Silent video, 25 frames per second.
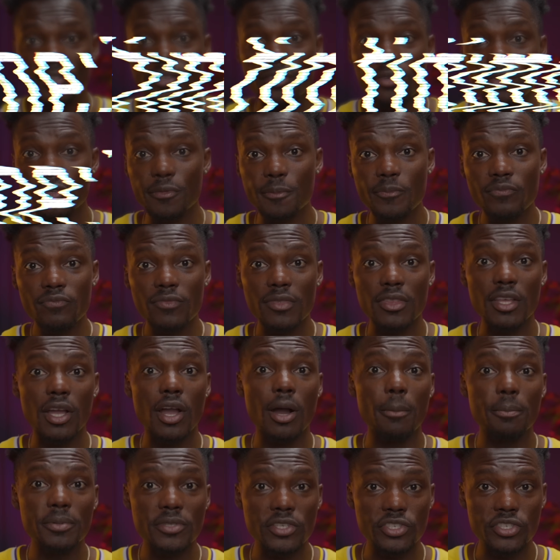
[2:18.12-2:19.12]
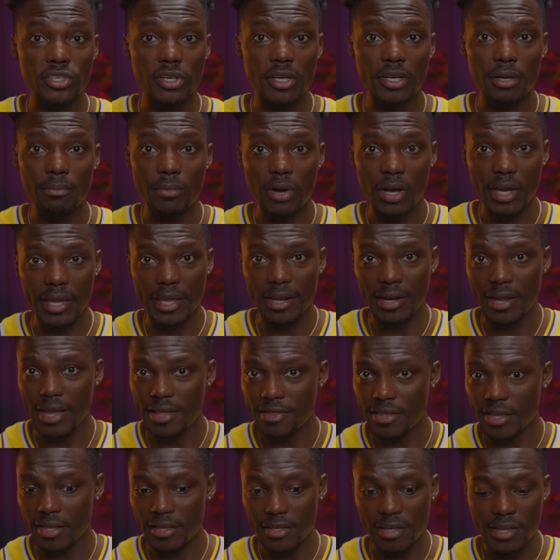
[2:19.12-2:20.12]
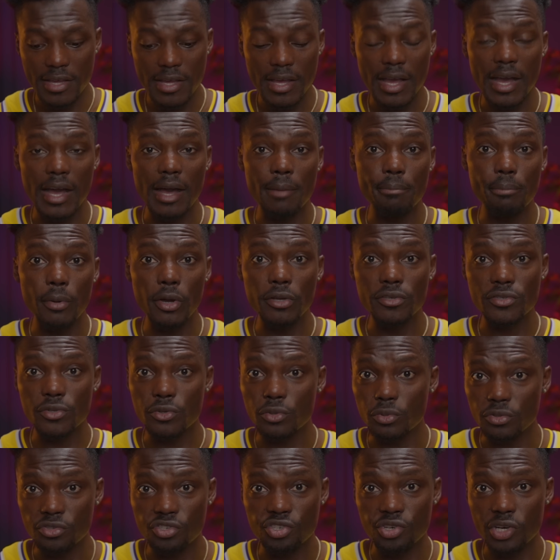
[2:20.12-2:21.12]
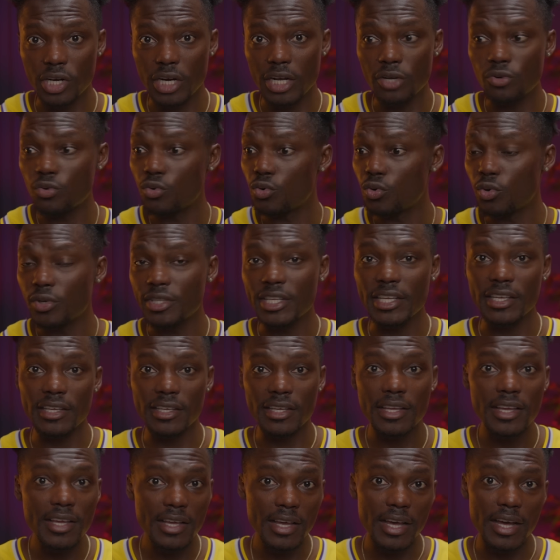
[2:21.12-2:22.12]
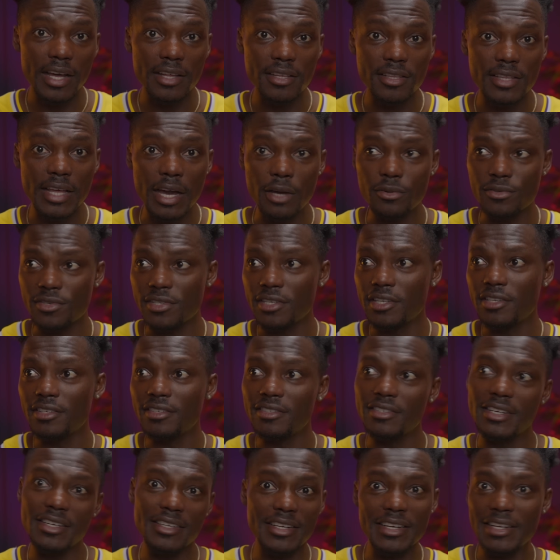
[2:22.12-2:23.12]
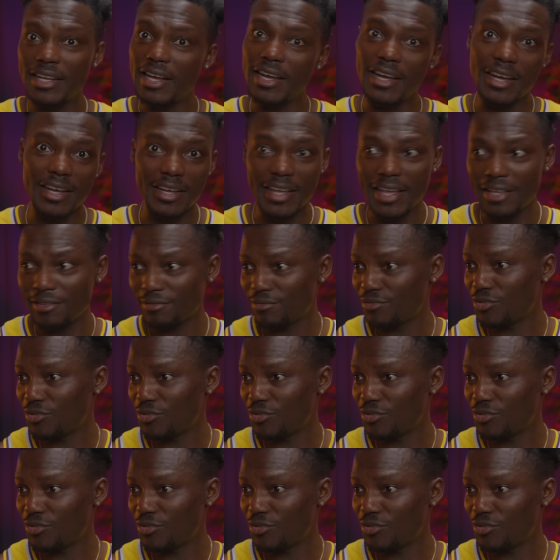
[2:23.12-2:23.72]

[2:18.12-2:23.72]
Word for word: to the competition on the market, like the uh, Bose Ultra or the 1000 uh, uh